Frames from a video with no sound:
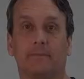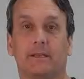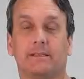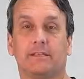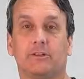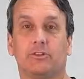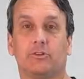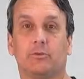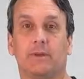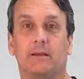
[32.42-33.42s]
Consider
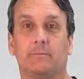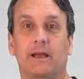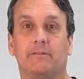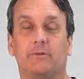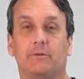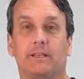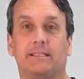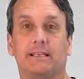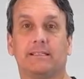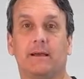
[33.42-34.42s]
social media platforms
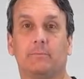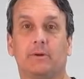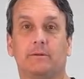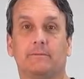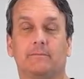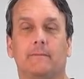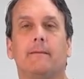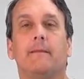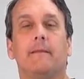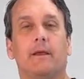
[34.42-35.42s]
as an example.
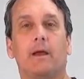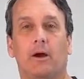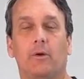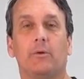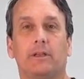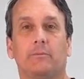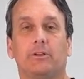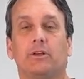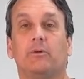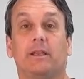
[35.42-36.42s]
Their
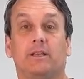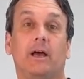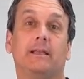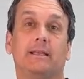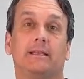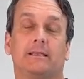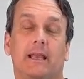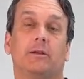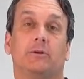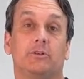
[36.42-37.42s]
algorithms curate content
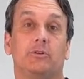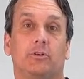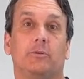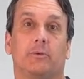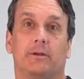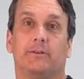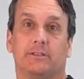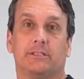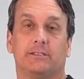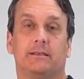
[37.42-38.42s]
tailored to user
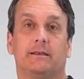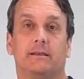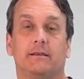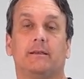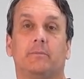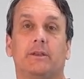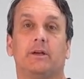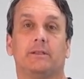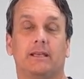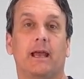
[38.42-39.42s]
preferences,
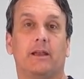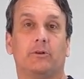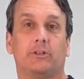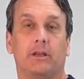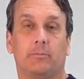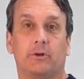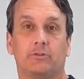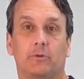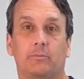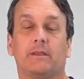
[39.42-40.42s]
resulting in echo
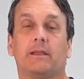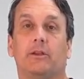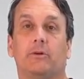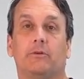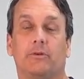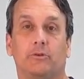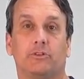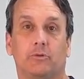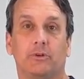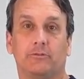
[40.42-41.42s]
chambers where particular
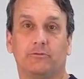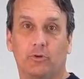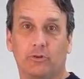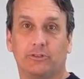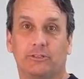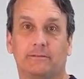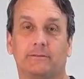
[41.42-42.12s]
views are reinforced.